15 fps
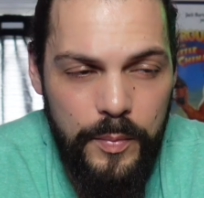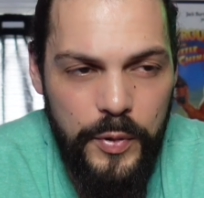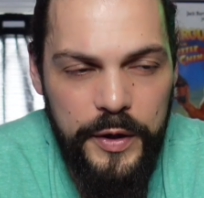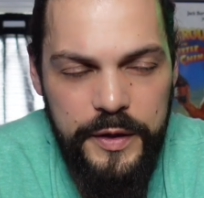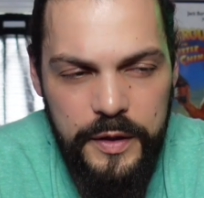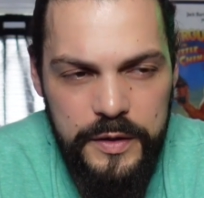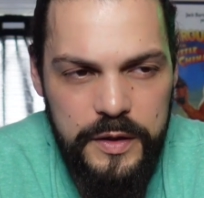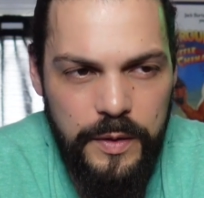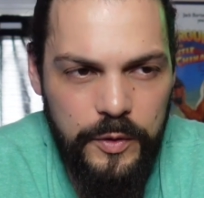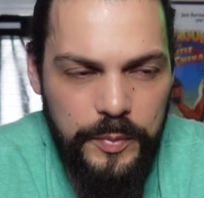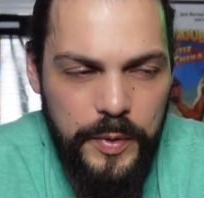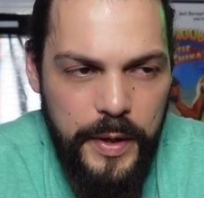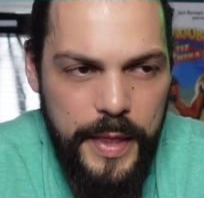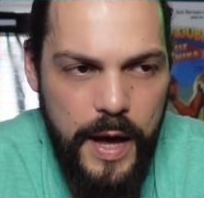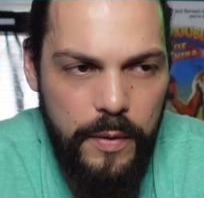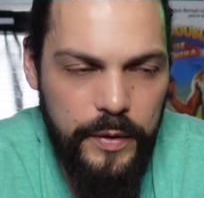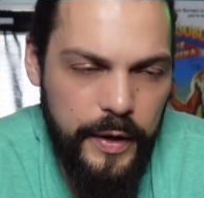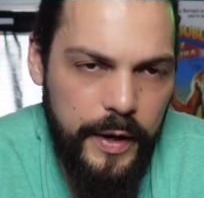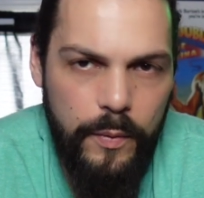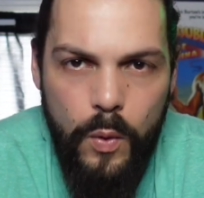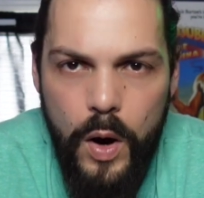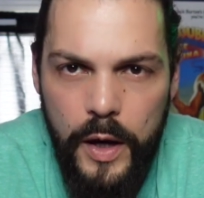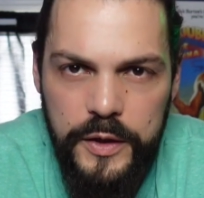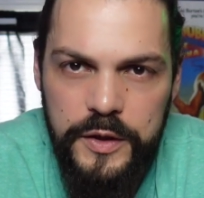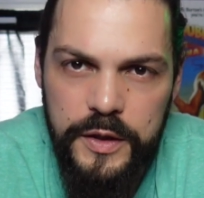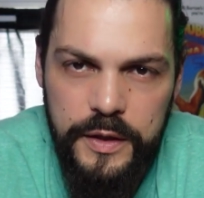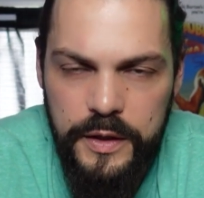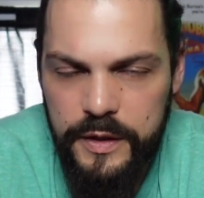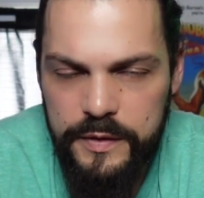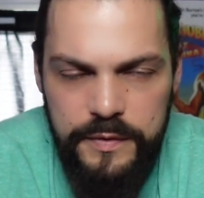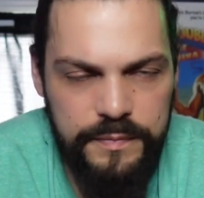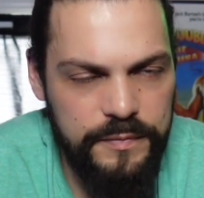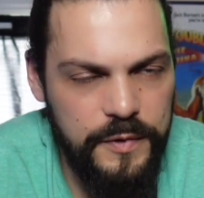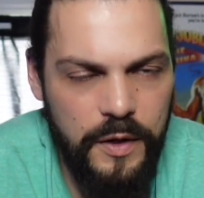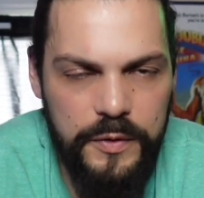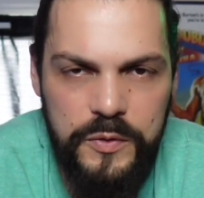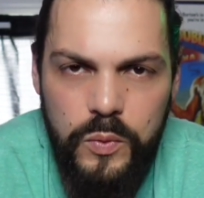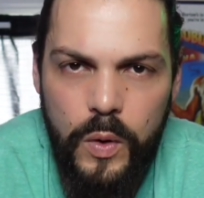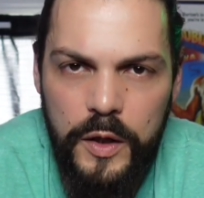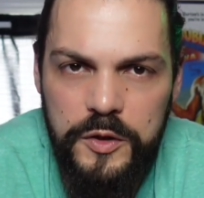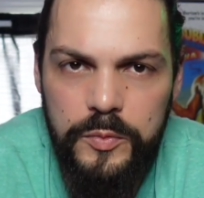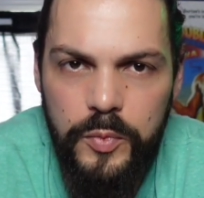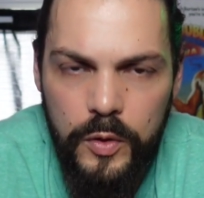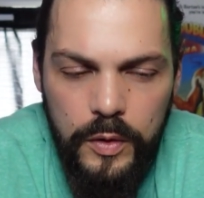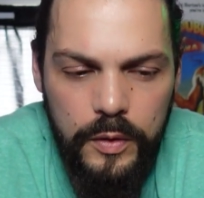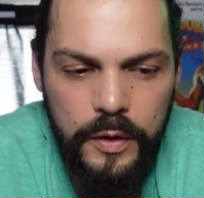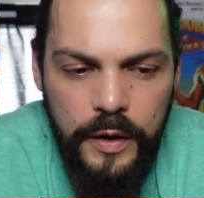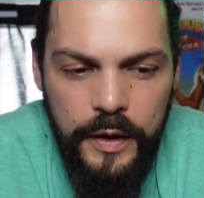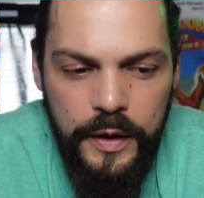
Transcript: But I stumbled upon that one and I watched it, and it's you know it's watchable.